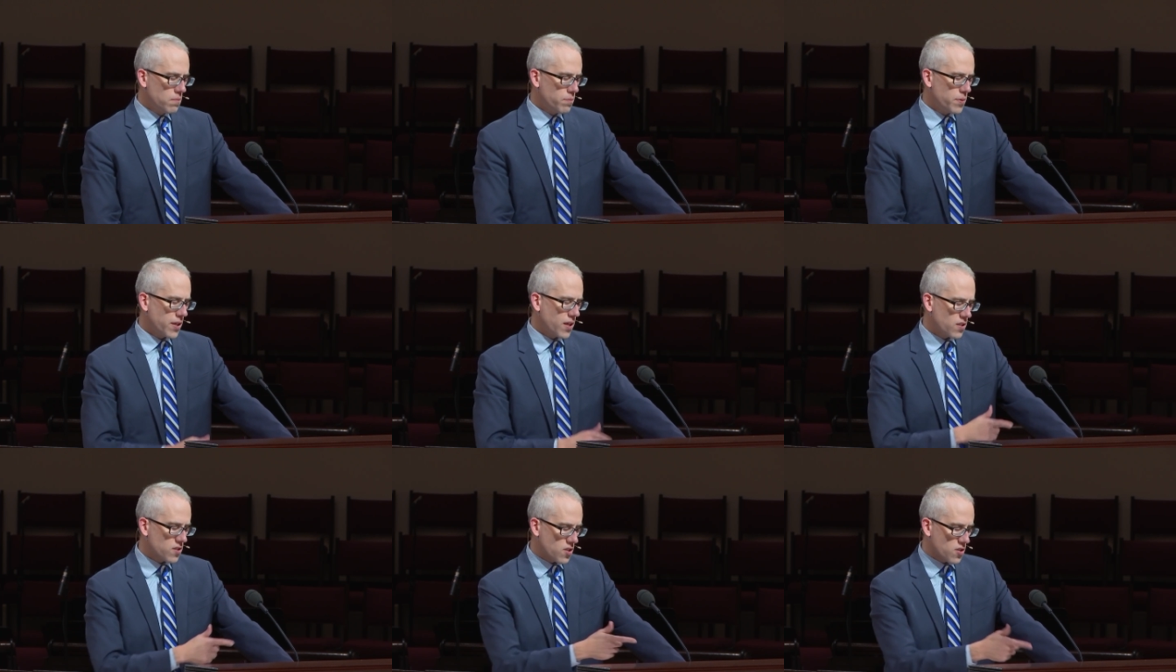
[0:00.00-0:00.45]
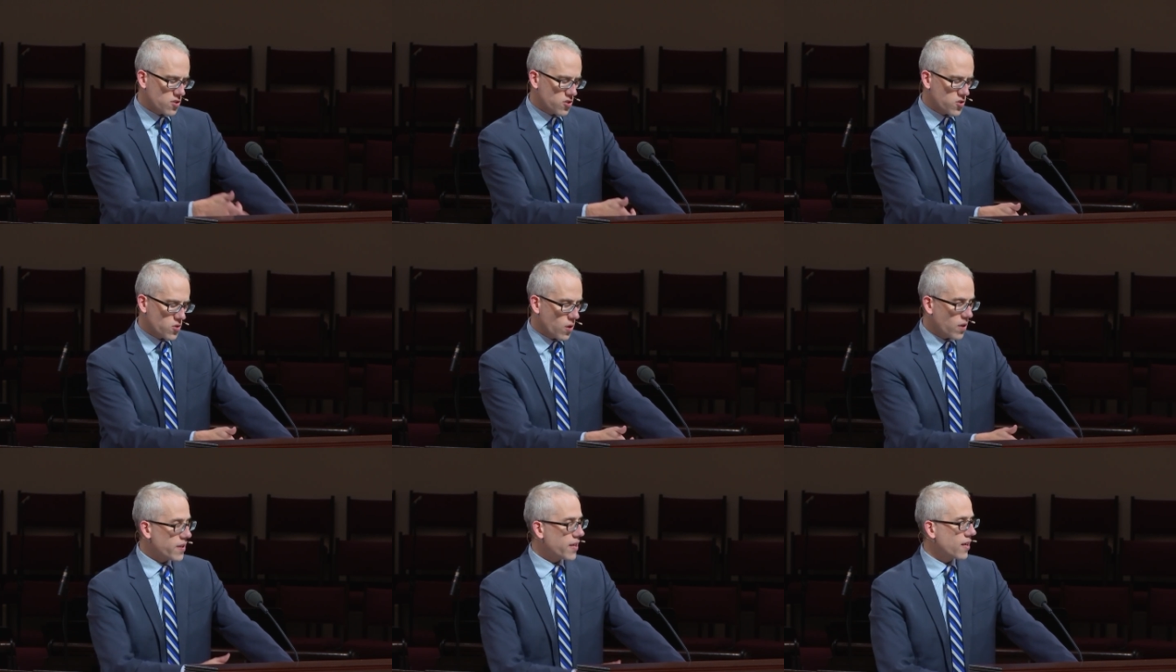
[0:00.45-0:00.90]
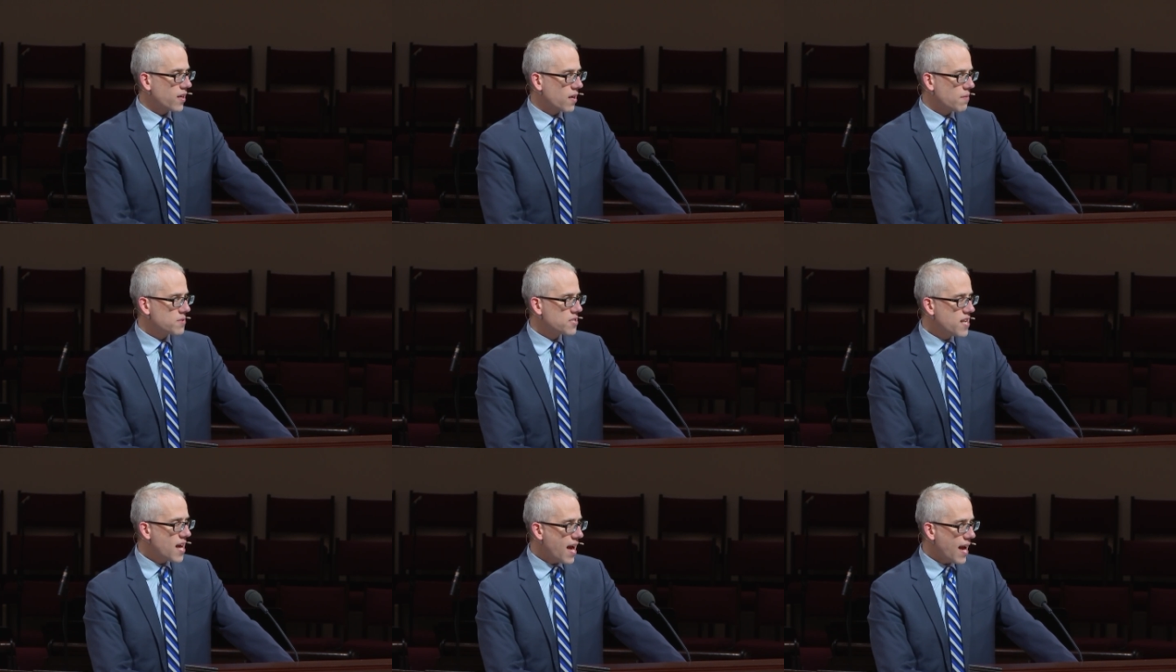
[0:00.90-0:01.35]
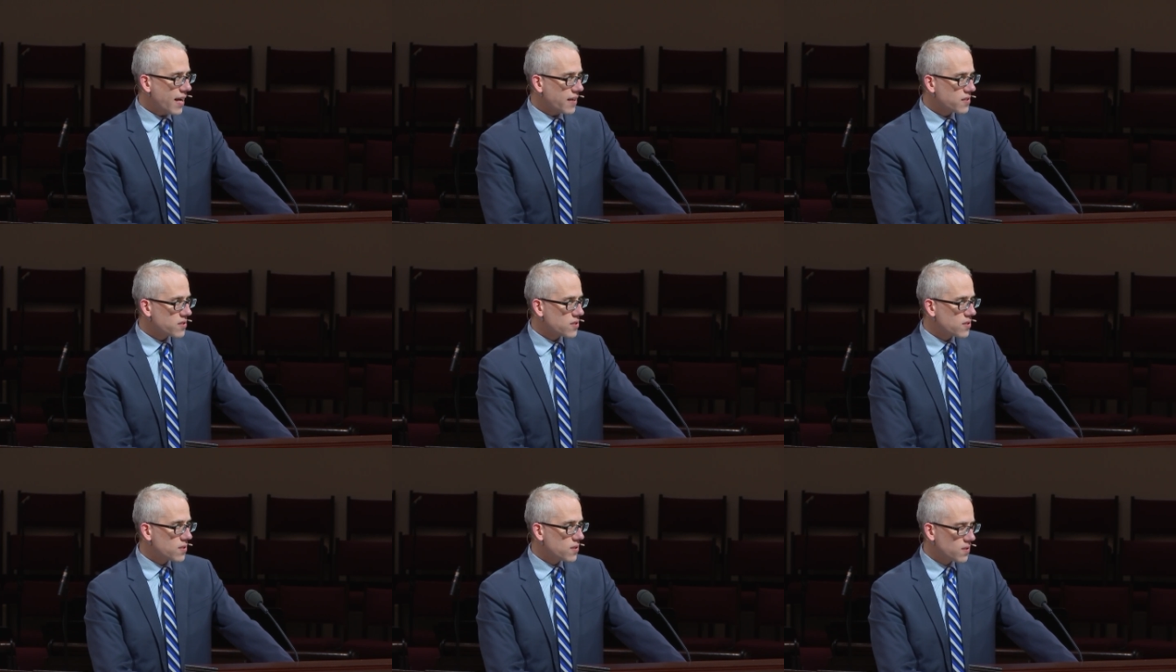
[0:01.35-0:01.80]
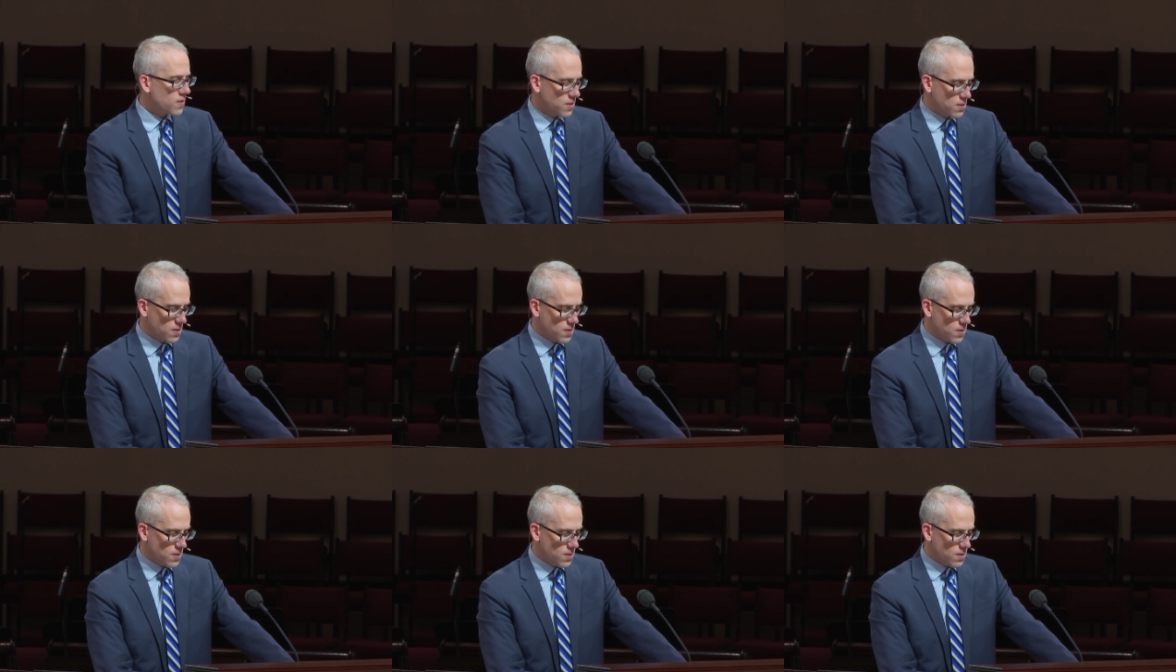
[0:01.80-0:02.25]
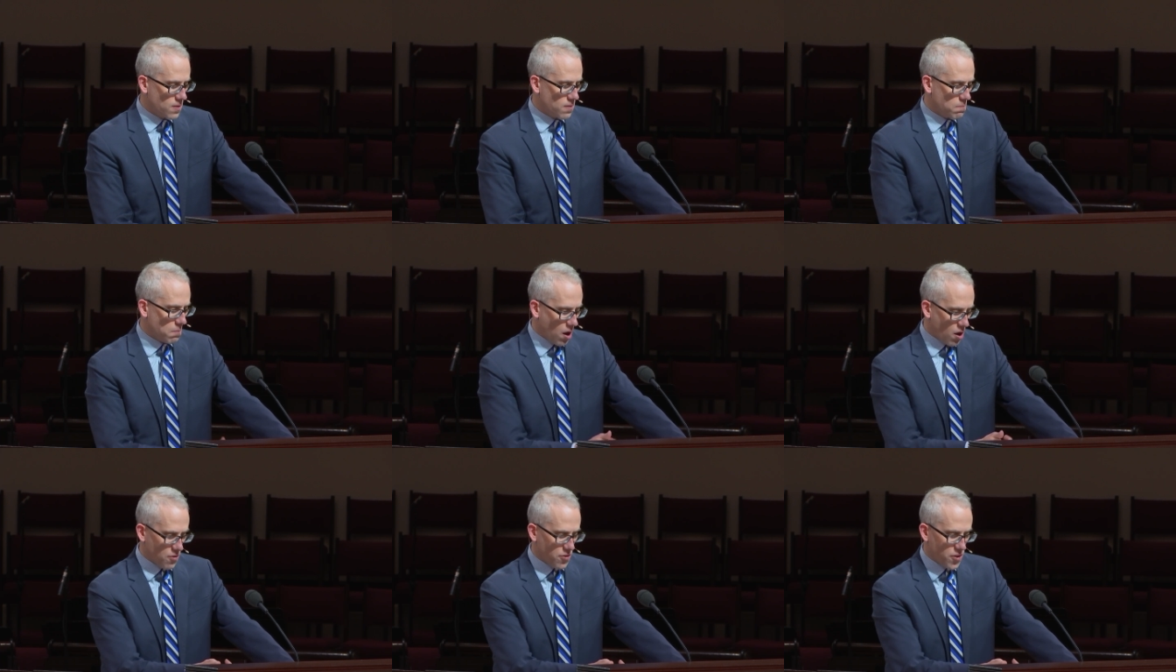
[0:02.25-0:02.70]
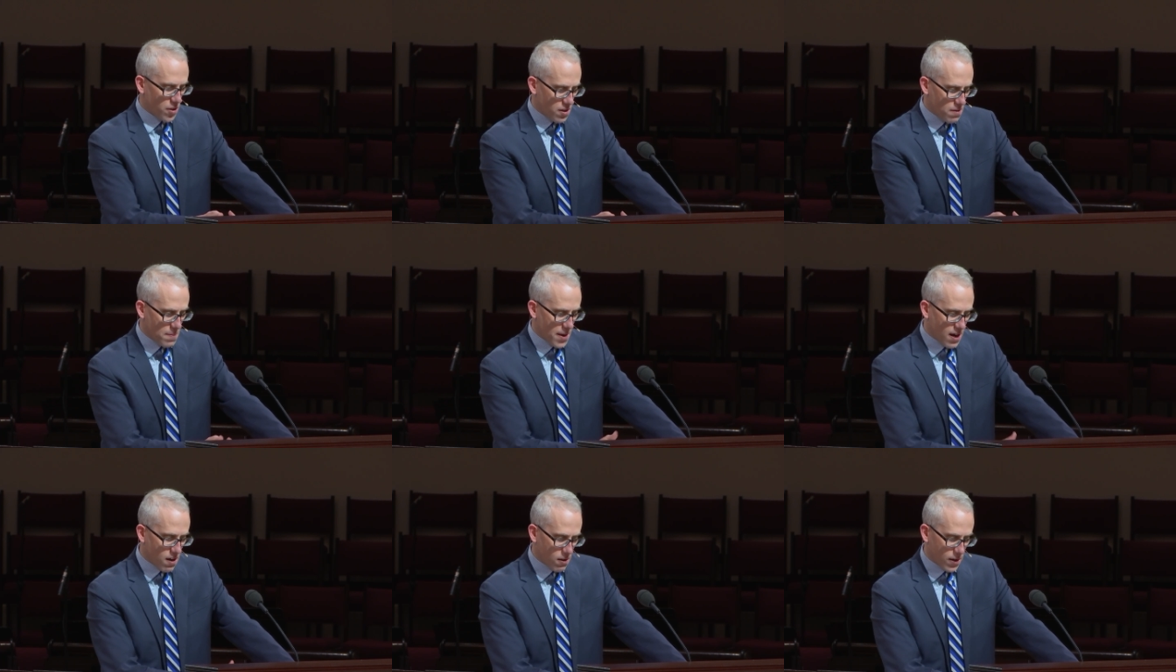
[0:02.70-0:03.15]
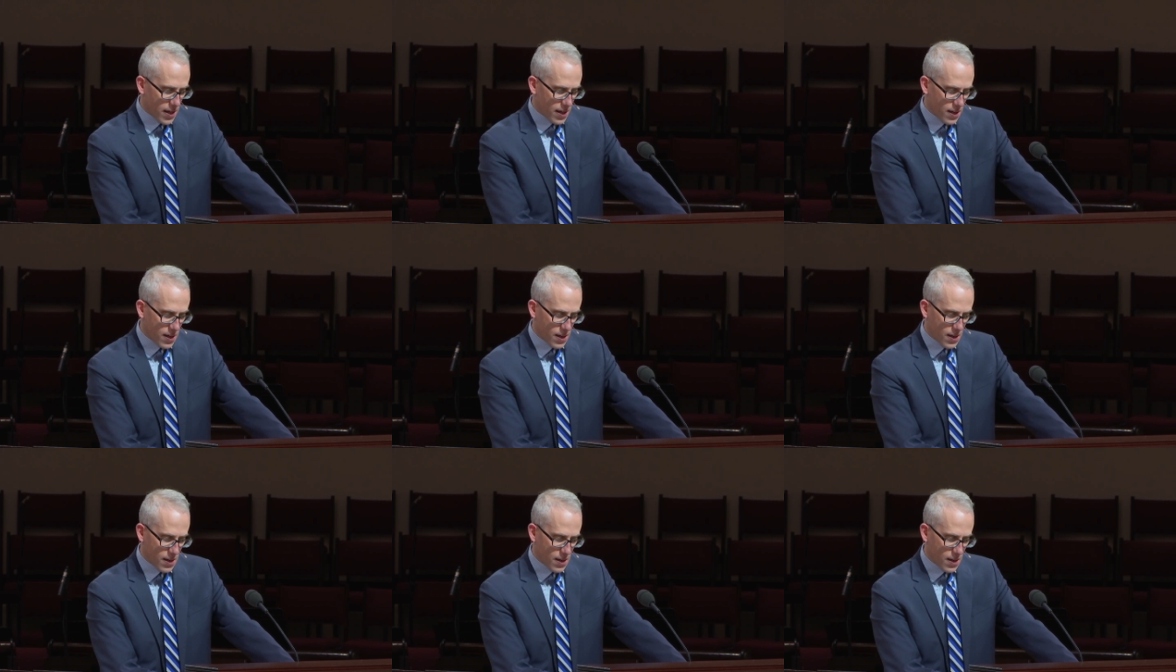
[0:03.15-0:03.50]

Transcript: because of the story that comes next Martha and Mary.